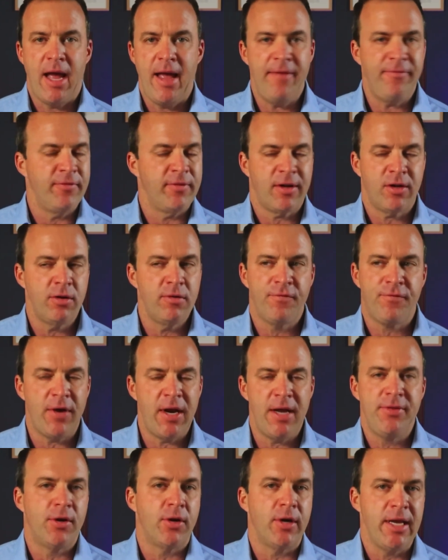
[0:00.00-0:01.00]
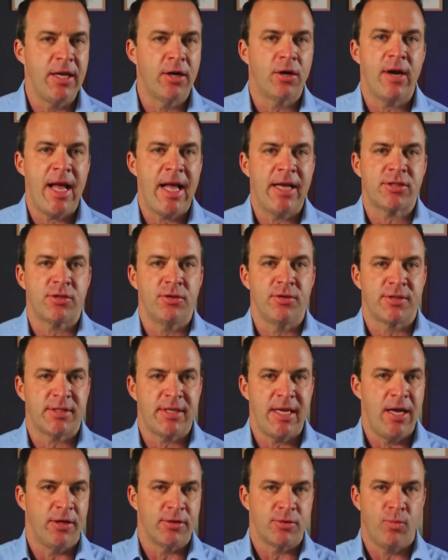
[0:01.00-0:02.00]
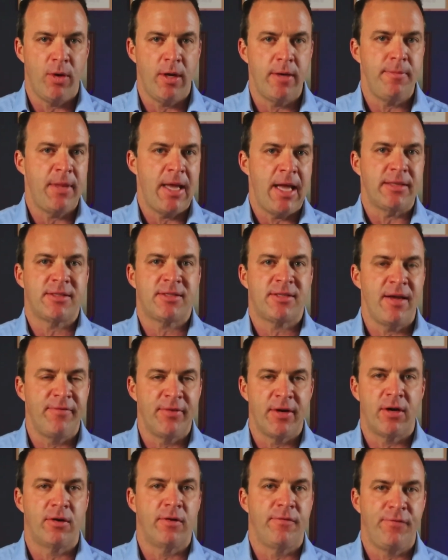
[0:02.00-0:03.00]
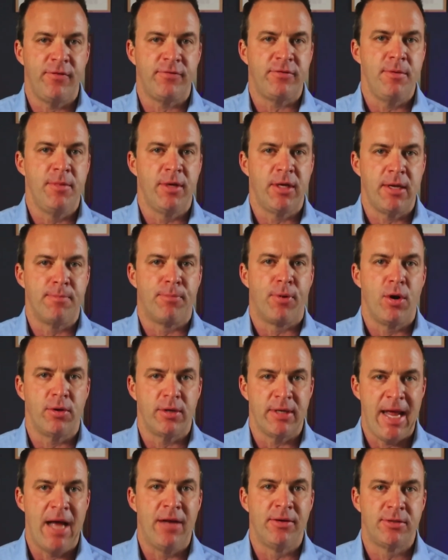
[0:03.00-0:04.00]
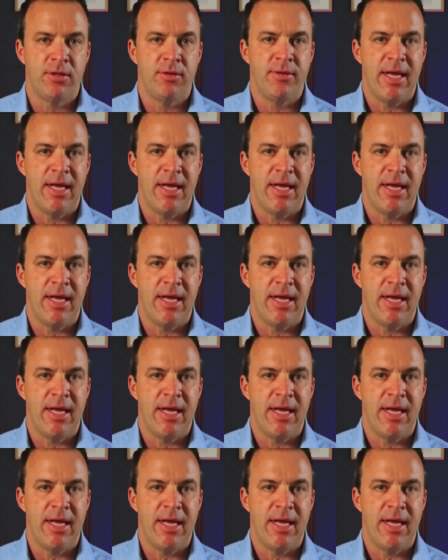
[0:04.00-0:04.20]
couldn't find their international sales, what that $750 million broke down to.